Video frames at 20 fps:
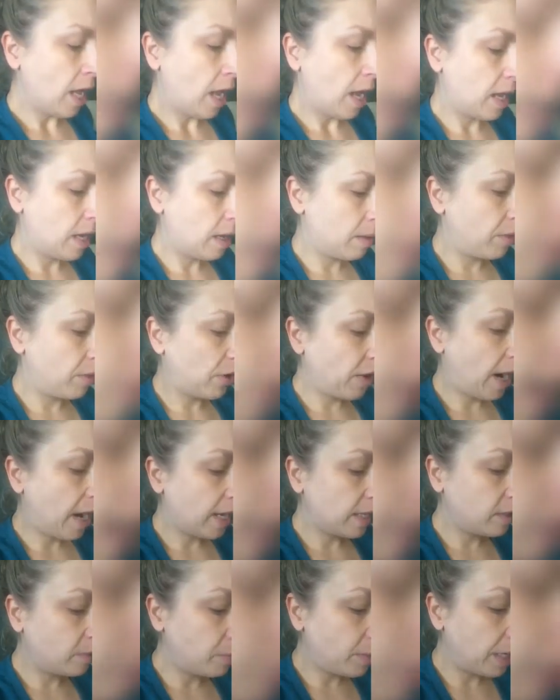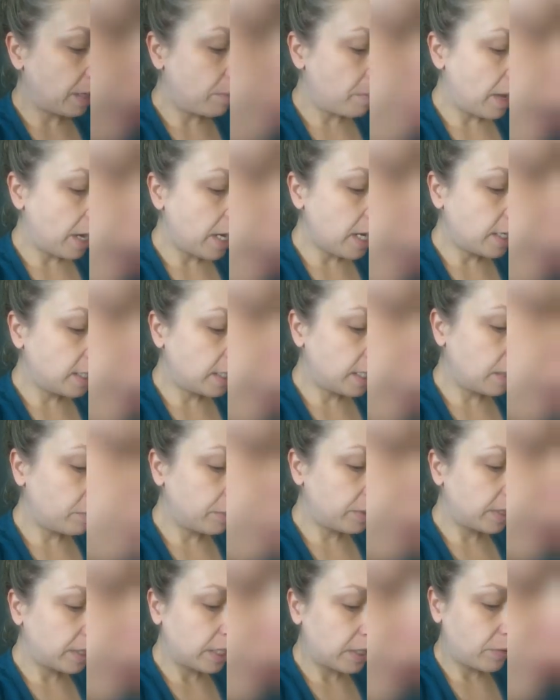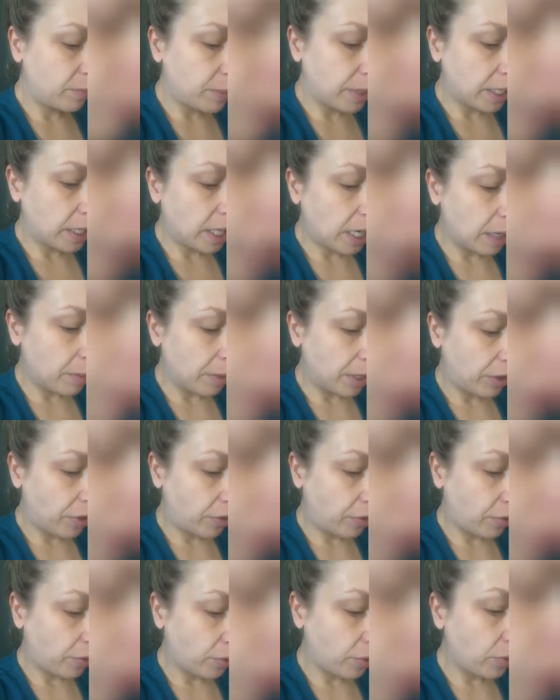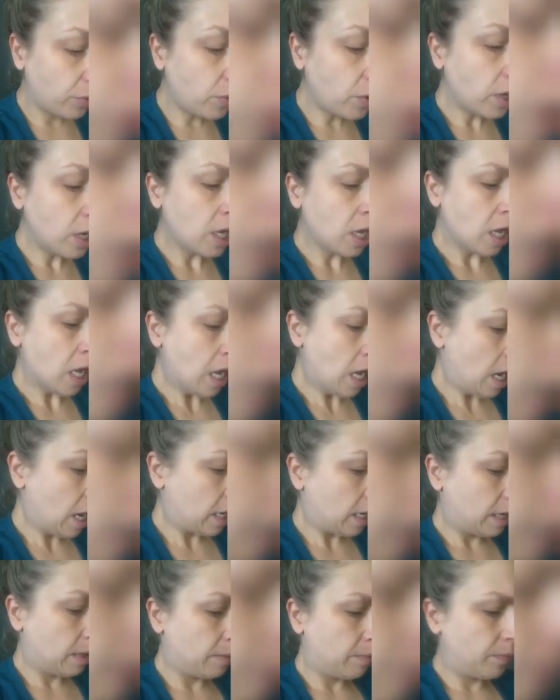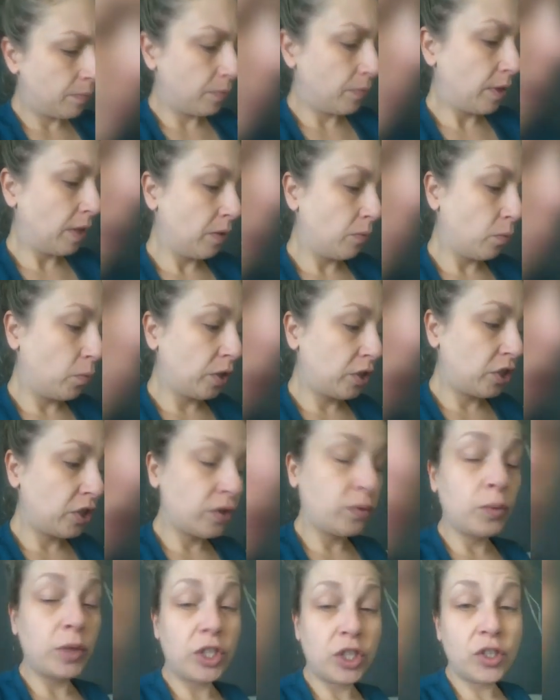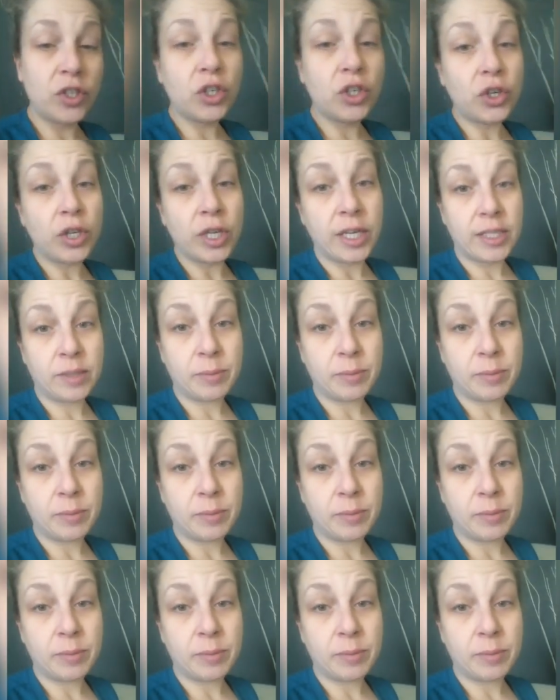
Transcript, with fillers: Um, there has been many tips that have been coming through, Um, which is which is good.